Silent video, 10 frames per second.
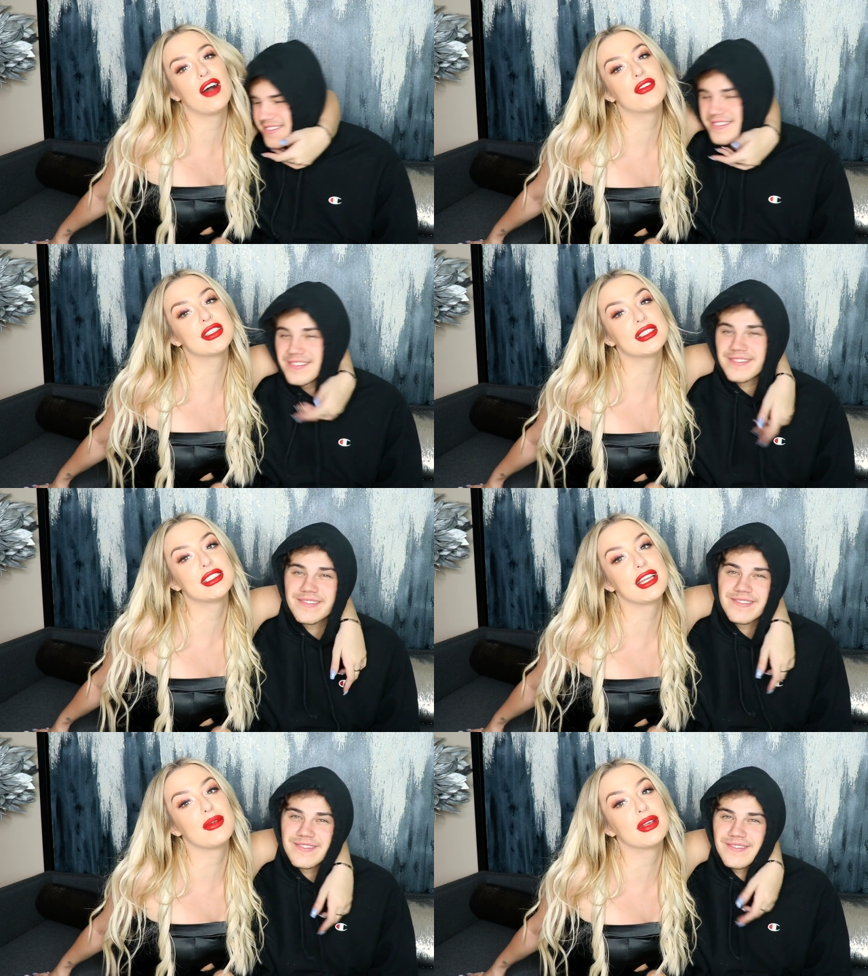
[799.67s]
Speaker 1: outfits,
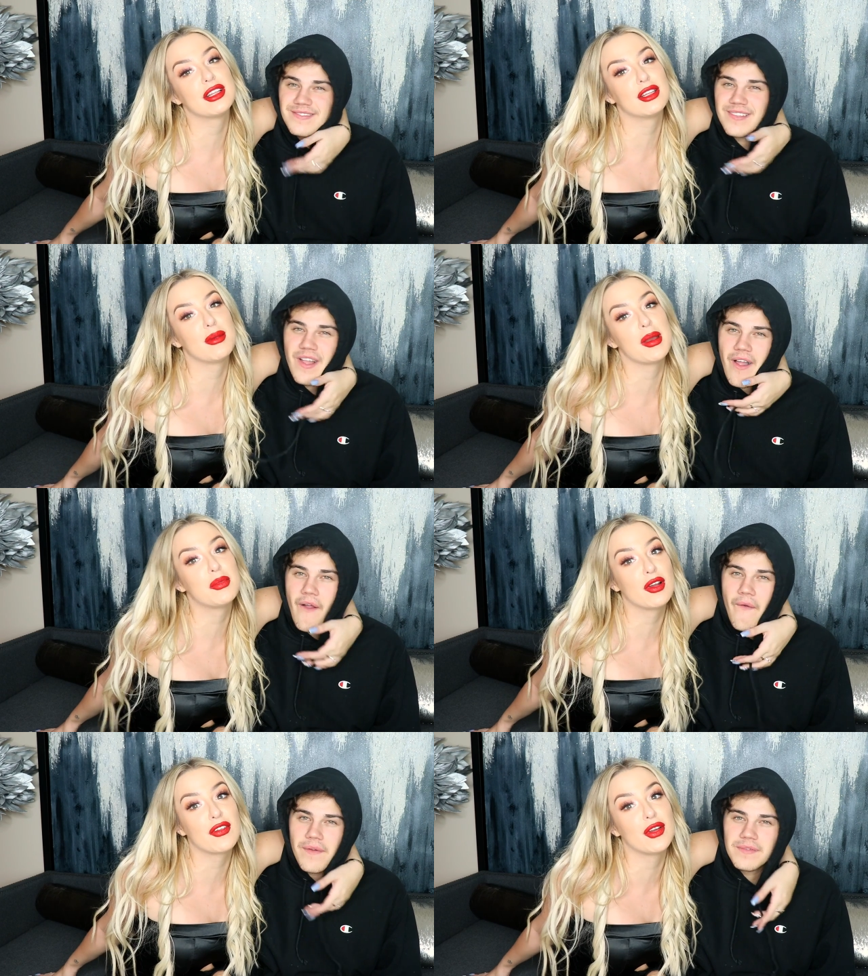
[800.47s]
and today we learned that
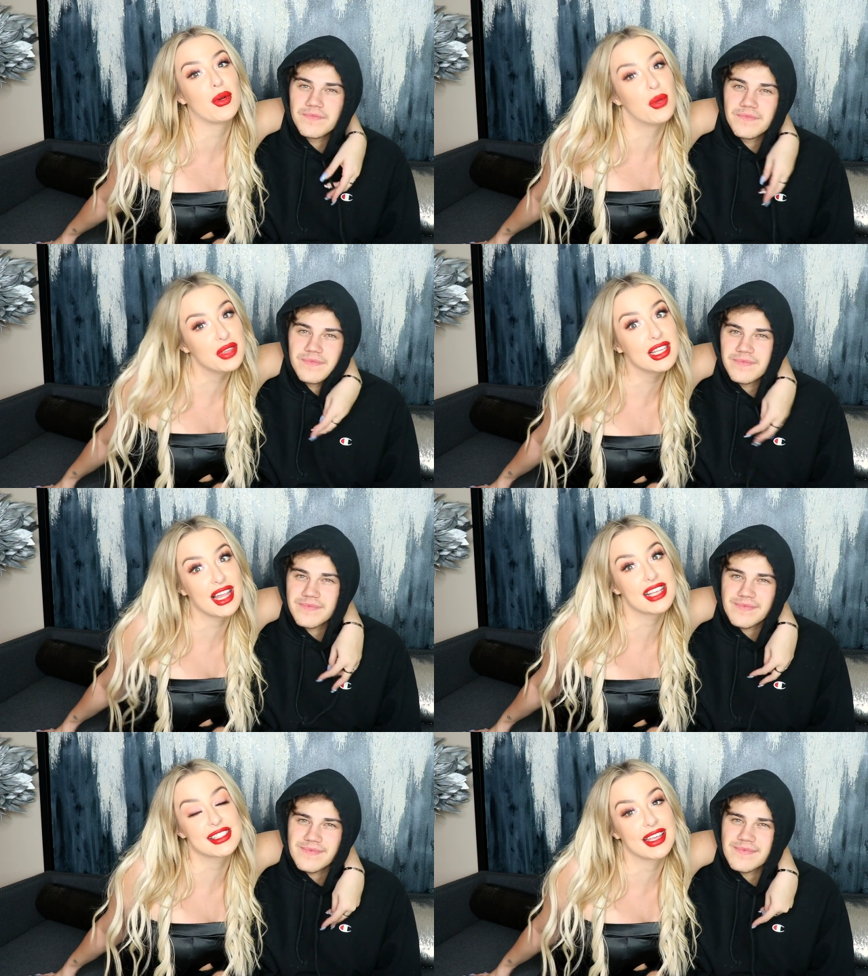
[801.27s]
my boyfriend
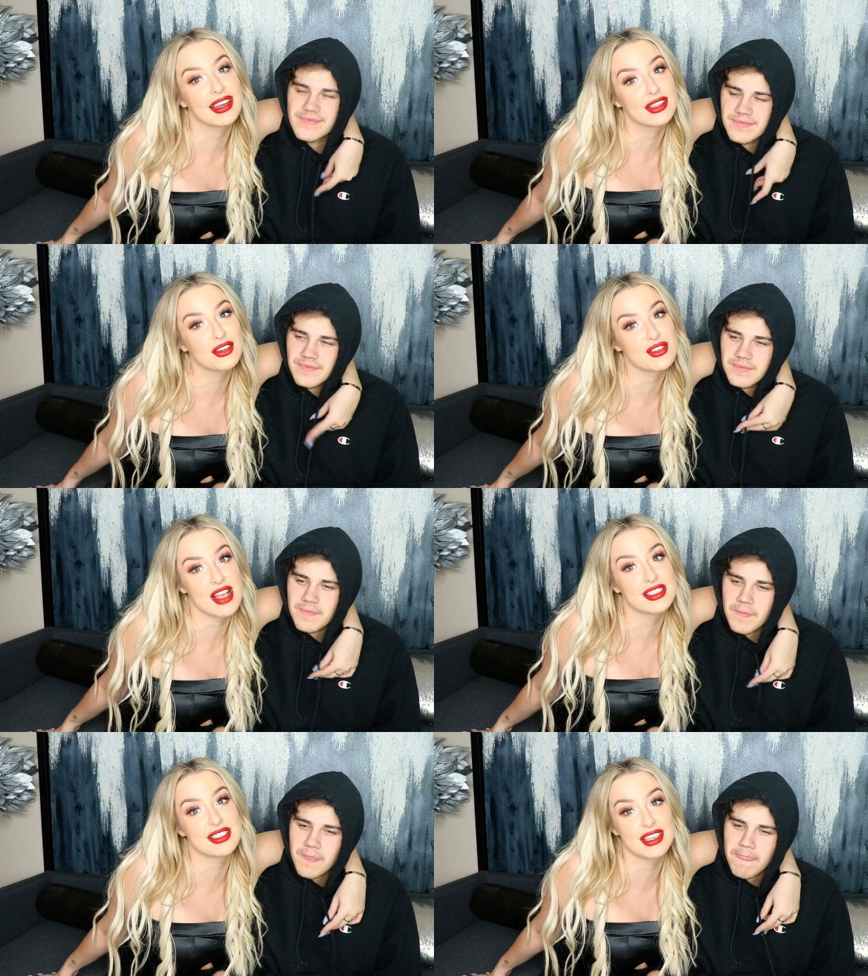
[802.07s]
only likes slutty little
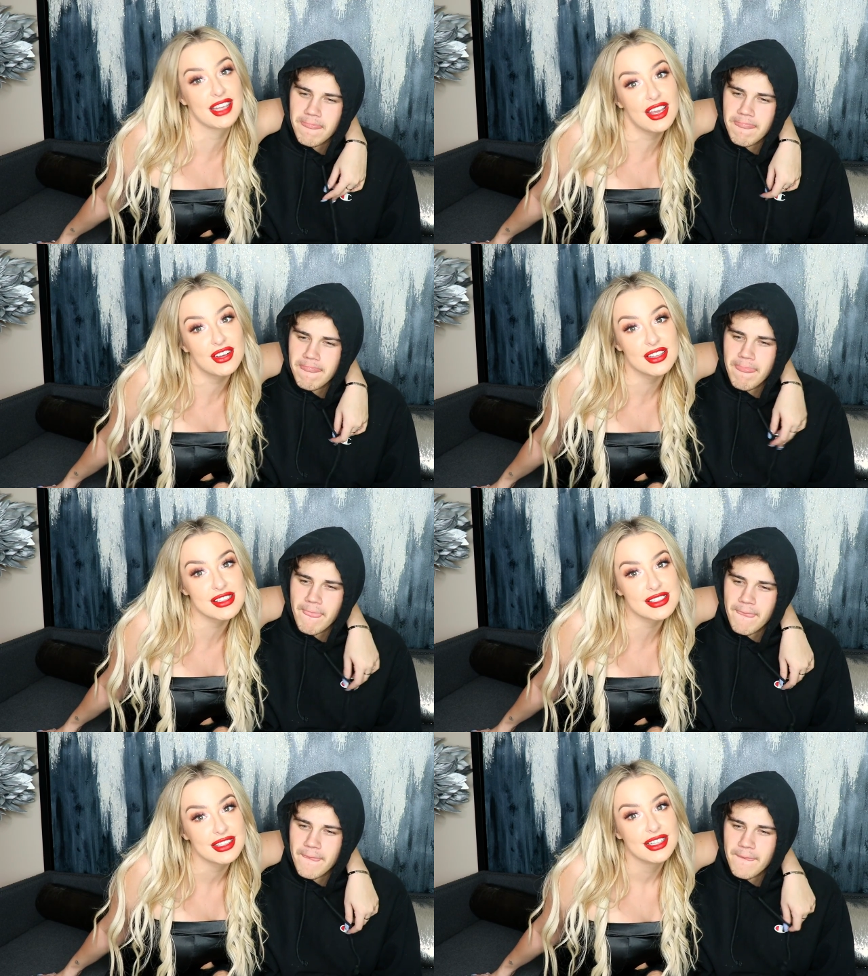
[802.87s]
dresses and heels.